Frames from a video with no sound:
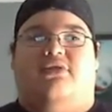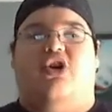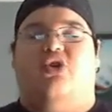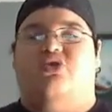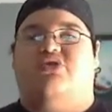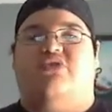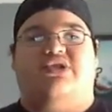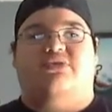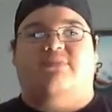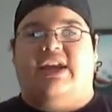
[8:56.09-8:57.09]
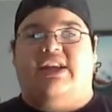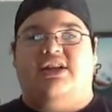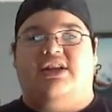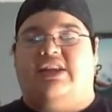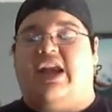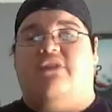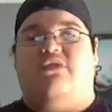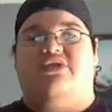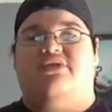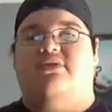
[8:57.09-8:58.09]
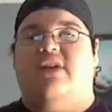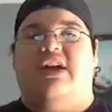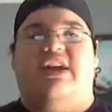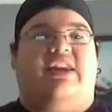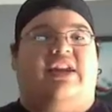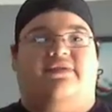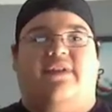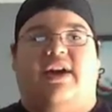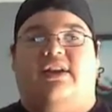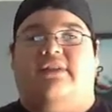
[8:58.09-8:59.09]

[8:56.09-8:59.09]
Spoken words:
host WrestleMania and not wrestle, that's fine.